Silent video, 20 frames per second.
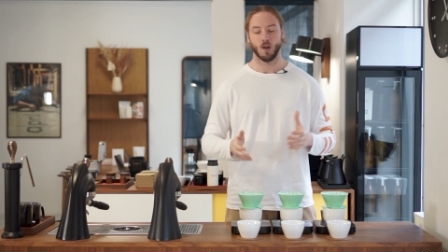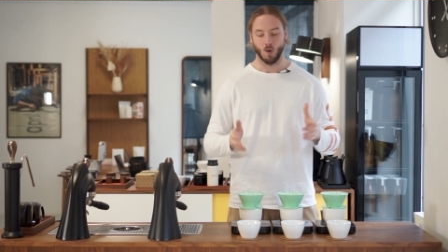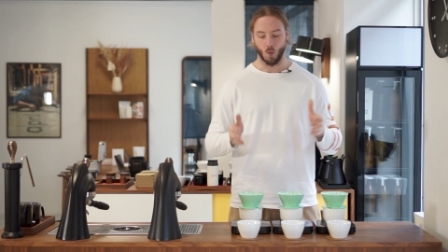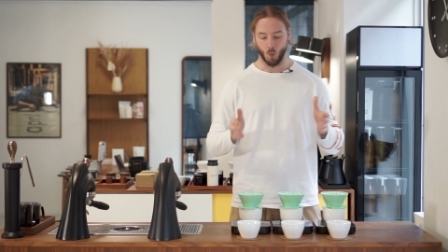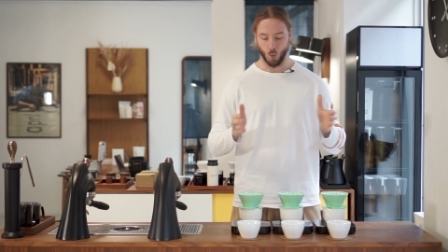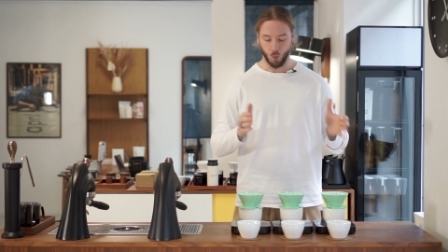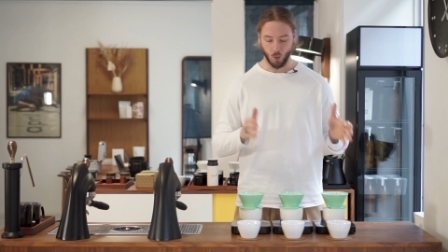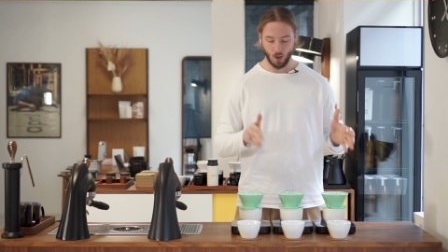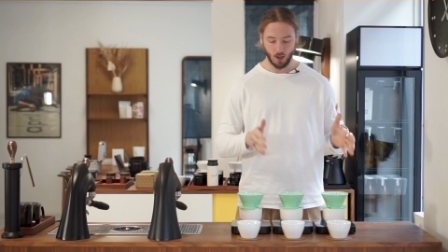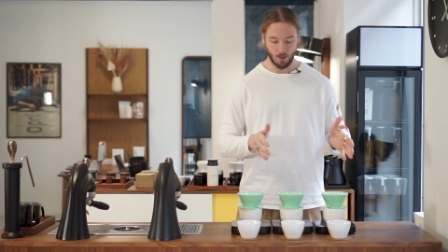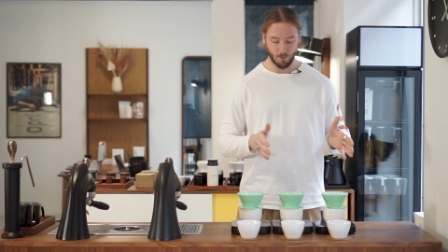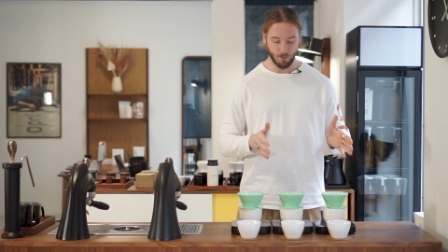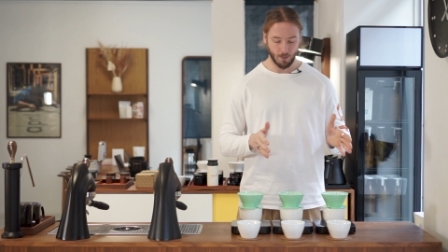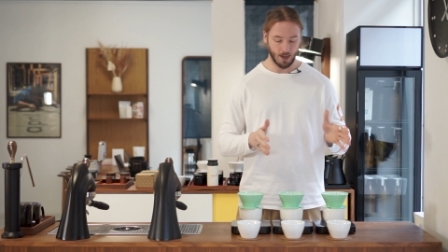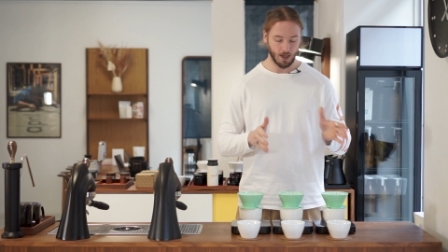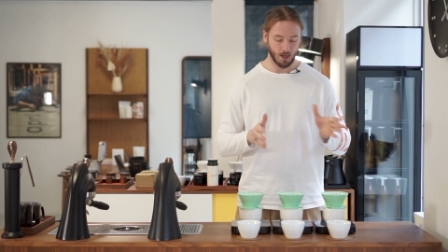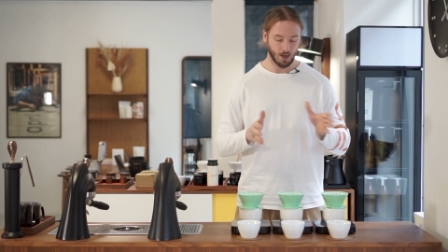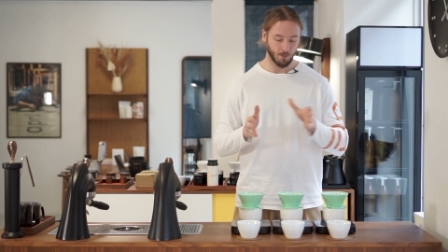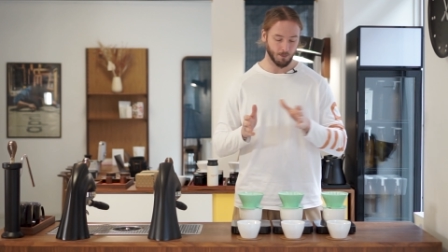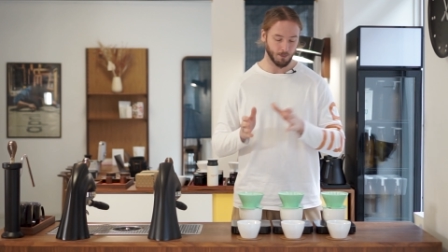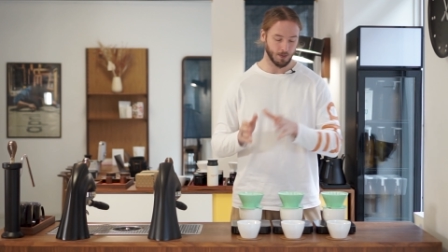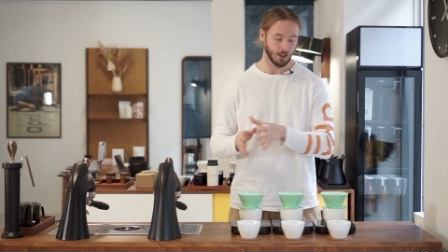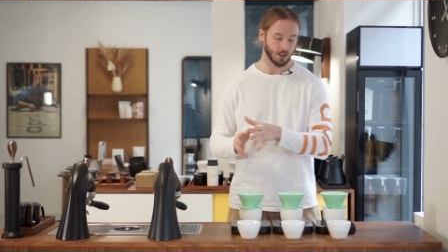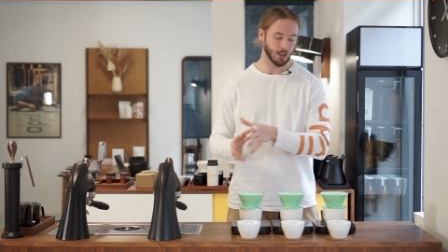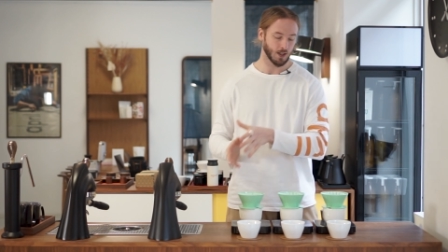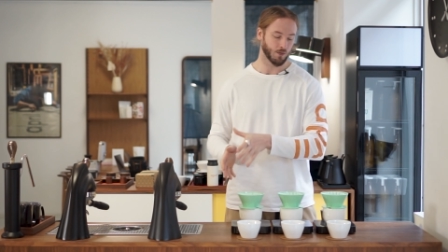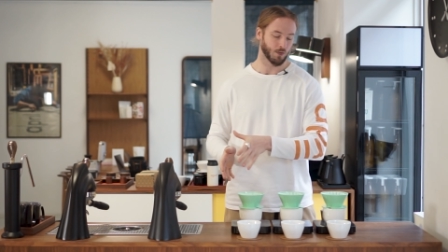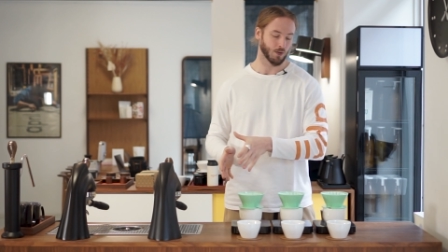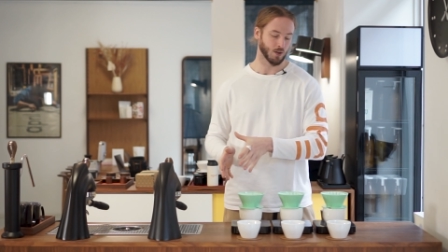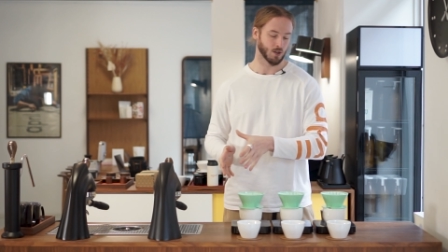we make a big
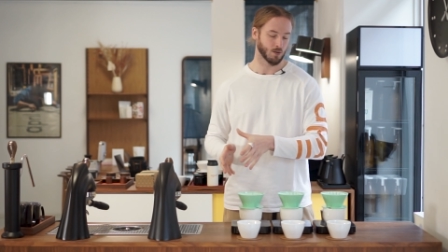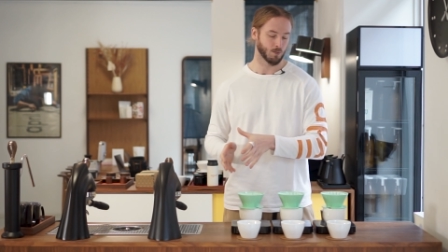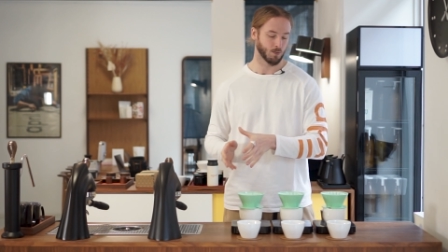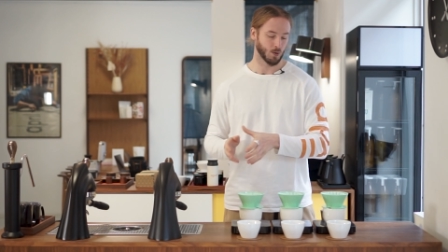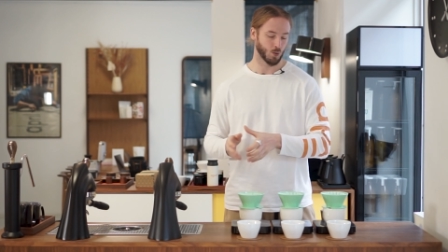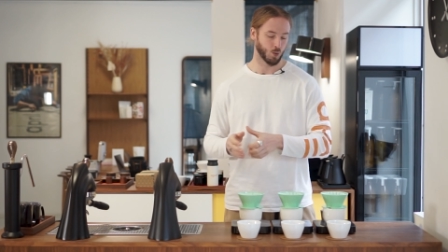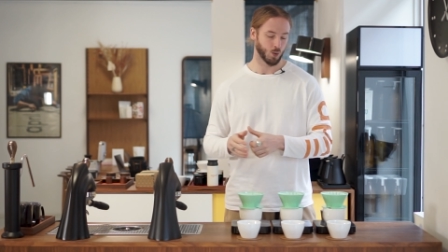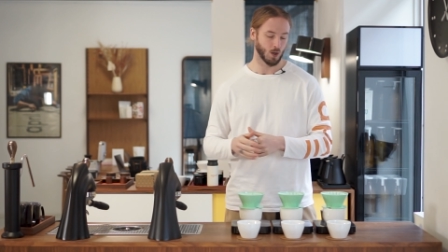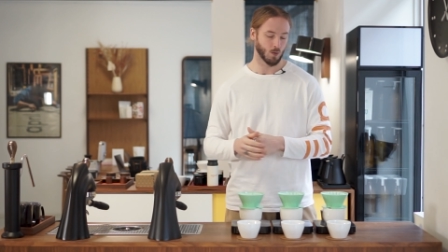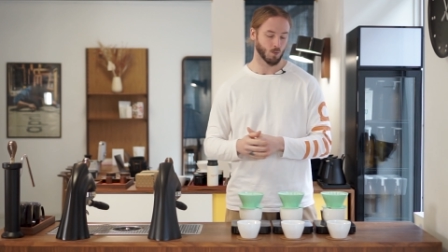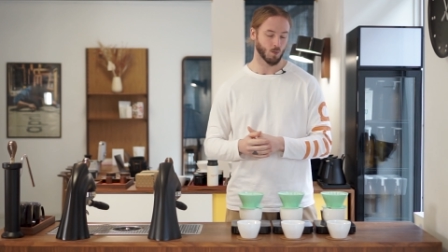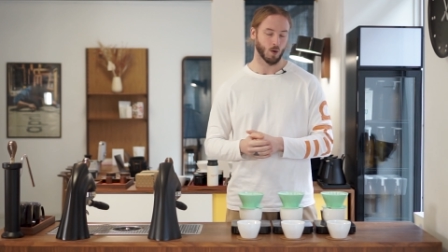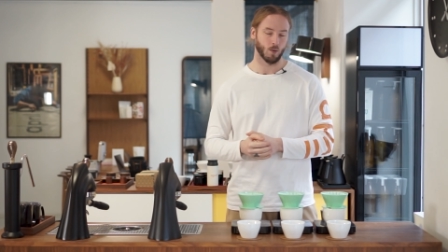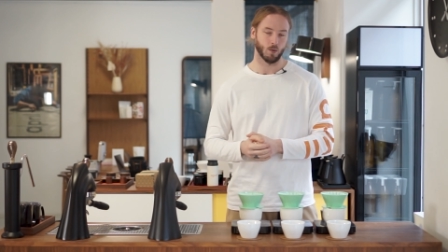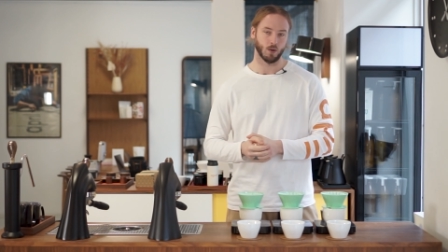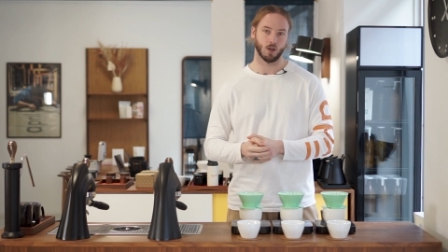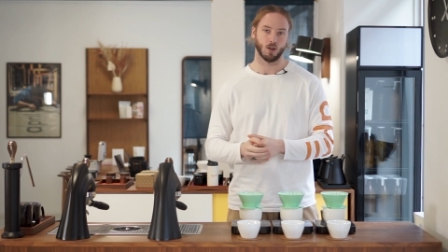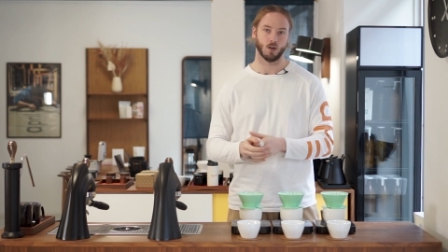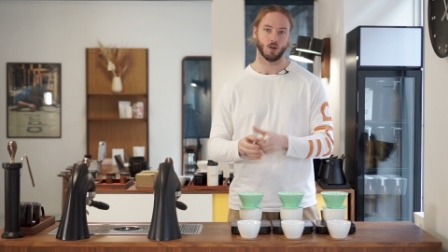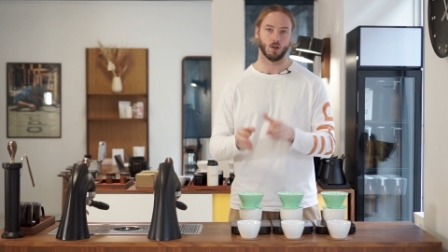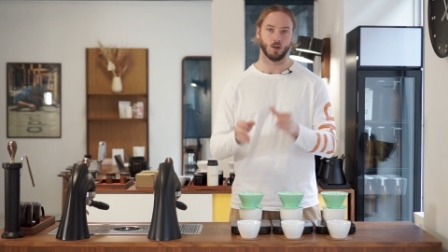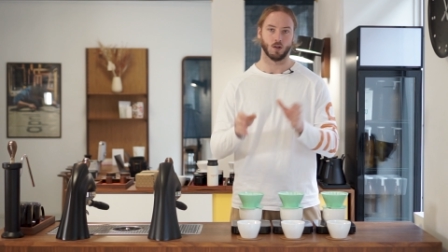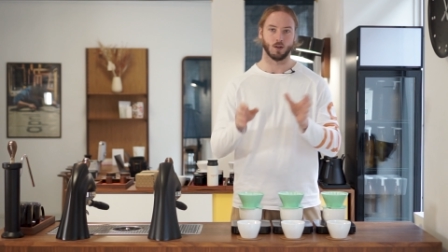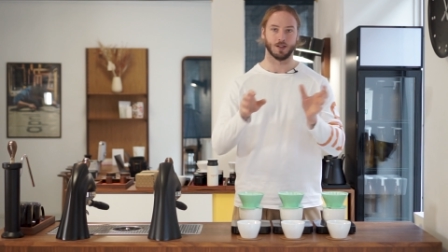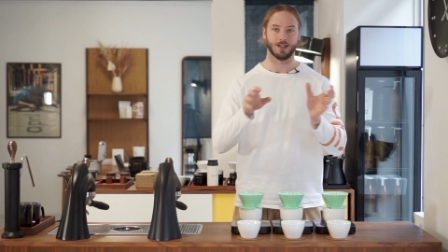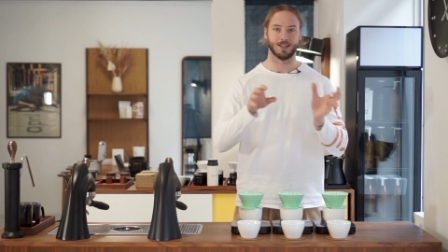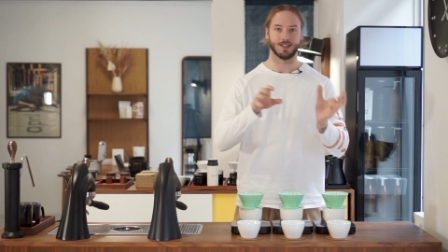difference between what we call